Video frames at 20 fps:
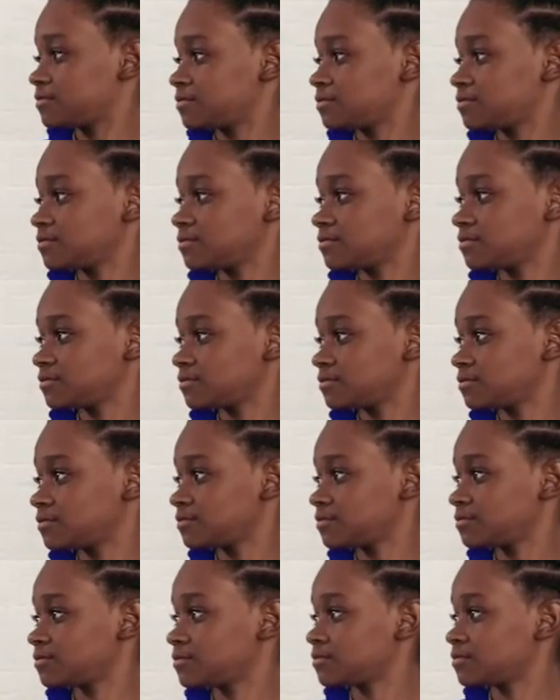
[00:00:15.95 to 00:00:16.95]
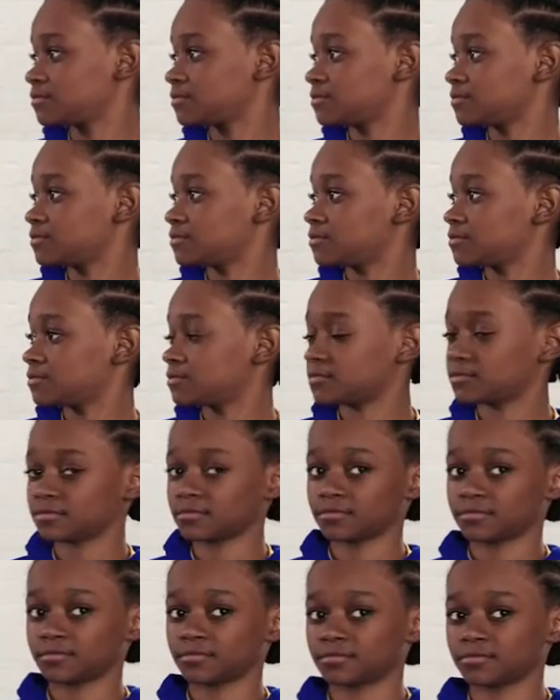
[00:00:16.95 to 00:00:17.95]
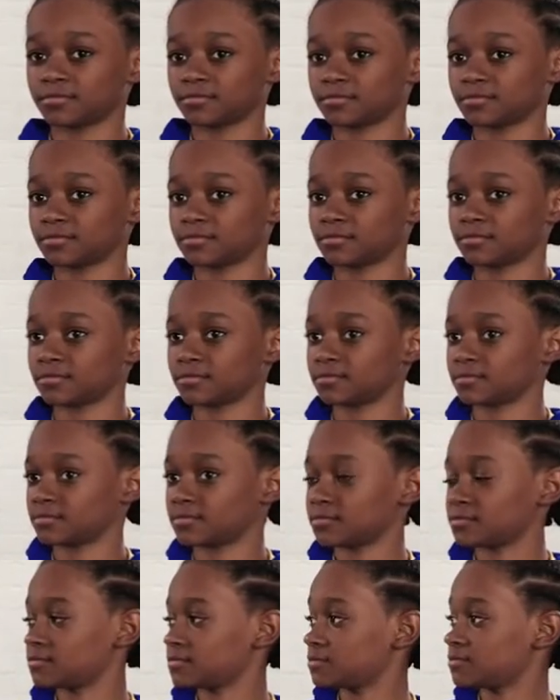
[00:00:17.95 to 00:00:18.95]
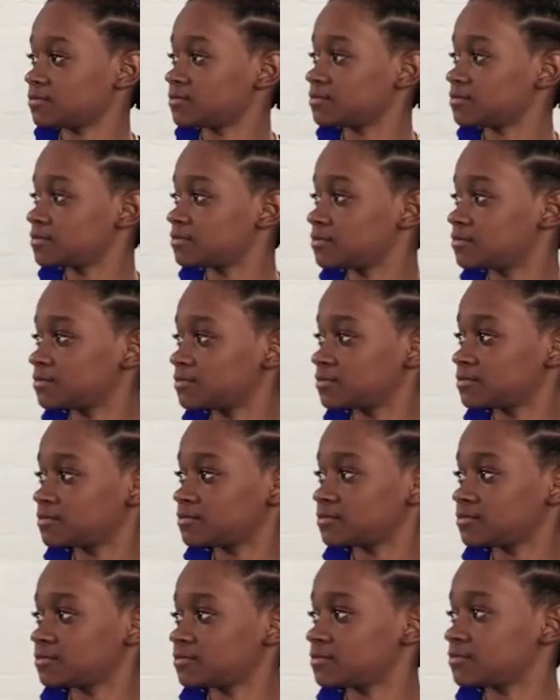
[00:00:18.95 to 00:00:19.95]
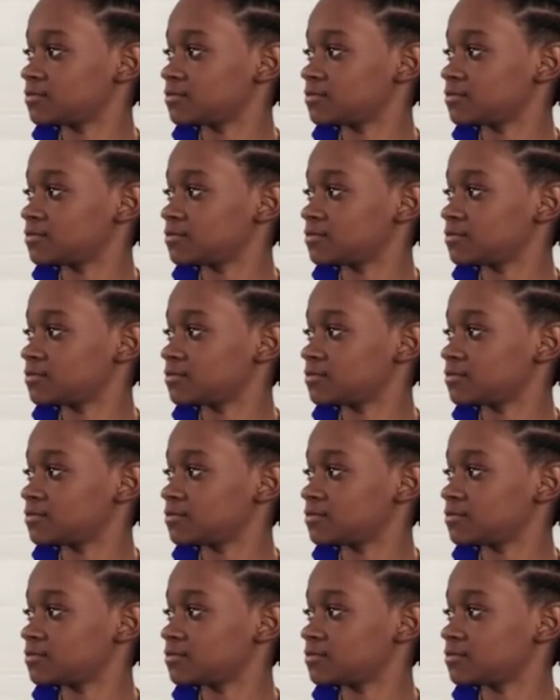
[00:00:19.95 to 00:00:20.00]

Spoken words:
(silent)